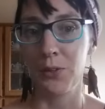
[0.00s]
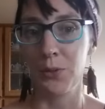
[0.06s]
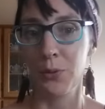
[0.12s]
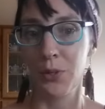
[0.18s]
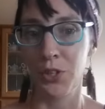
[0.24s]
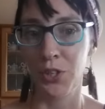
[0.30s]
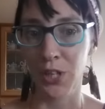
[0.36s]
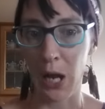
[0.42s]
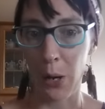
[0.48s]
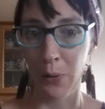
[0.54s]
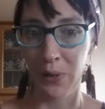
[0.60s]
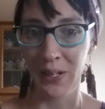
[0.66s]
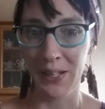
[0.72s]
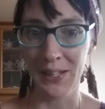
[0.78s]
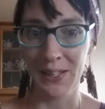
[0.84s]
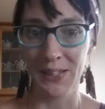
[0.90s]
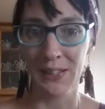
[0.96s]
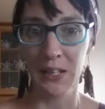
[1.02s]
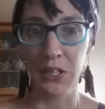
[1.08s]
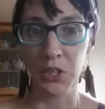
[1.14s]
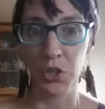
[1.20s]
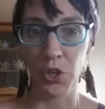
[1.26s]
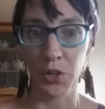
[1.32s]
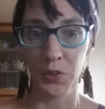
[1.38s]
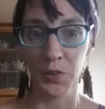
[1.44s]
into a shower that isn't
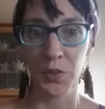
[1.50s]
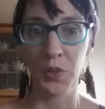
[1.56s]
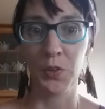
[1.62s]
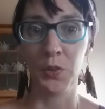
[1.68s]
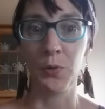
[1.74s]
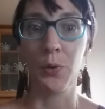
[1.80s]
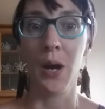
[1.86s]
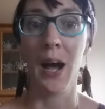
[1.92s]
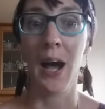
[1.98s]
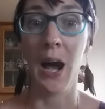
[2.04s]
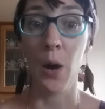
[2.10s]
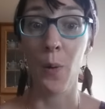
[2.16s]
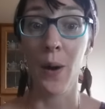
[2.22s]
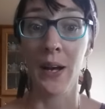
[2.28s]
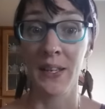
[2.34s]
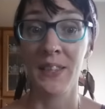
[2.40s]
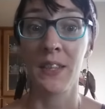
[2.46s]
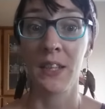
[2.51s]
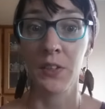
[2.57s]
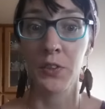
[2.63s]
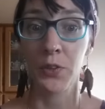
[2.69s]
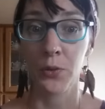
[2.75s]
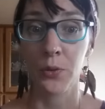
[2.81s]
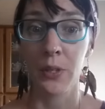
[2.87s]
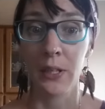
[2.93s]
adjusted to how I
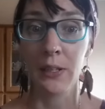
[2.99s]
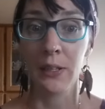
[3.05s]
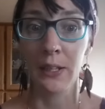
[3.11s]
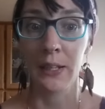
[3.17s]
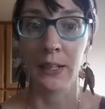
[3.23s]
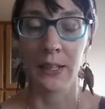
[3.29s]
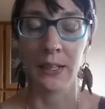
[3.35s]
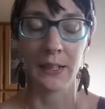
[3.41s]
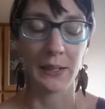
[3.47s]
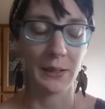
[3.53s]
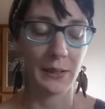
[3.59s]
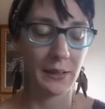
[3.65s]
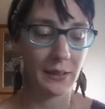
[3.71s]
sensory like it.